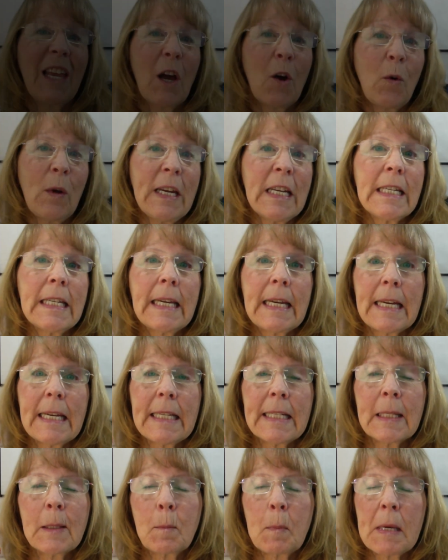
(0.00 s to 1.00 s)
OET
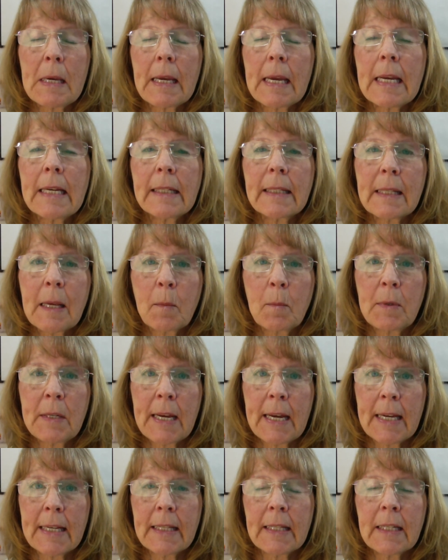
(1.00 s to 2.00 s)
speaking
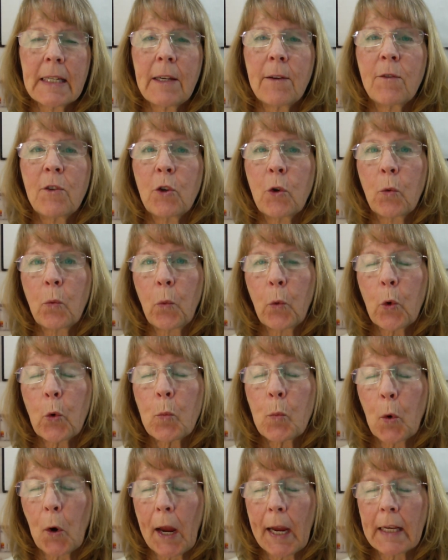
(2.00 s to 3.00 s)
subtest gives you
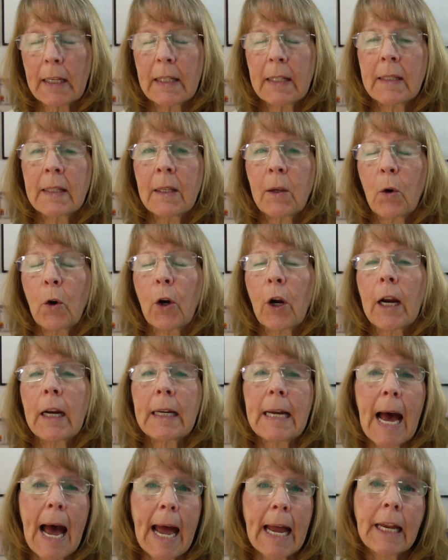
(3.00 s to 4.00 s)
rubrics or
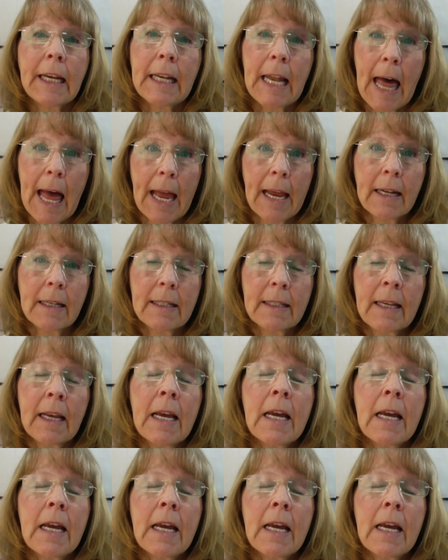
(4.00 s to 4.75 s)
guidelines